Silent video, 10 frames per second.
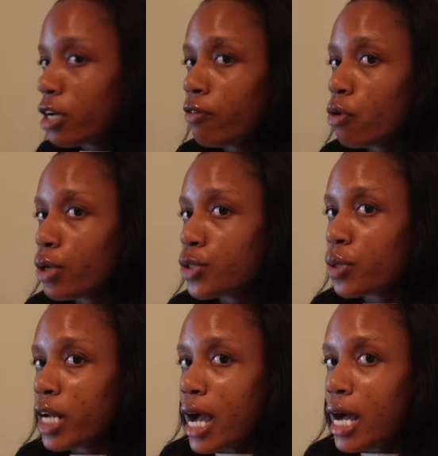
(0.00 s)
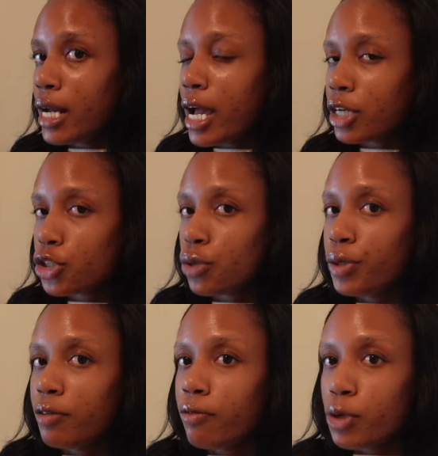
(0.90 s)
and of course we're gonna add extra
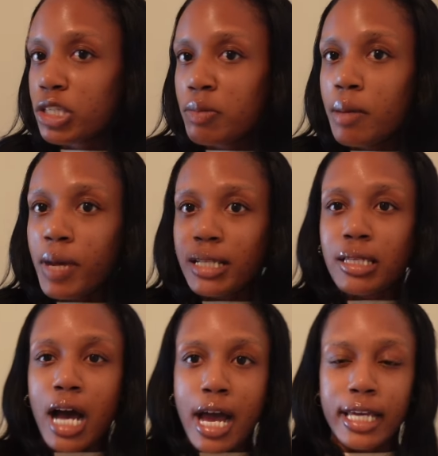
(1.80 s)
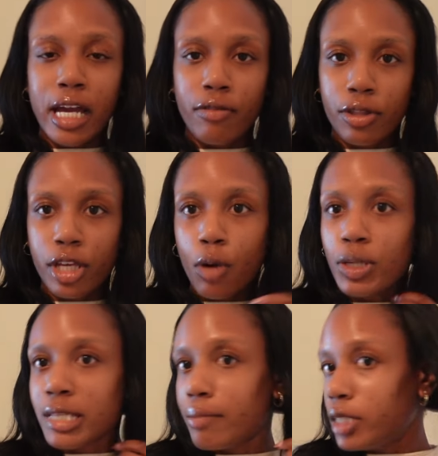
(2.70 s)
reinforcement by tying everything
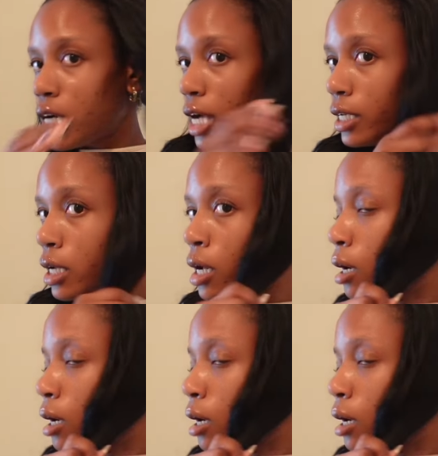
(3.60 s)
once I'm done.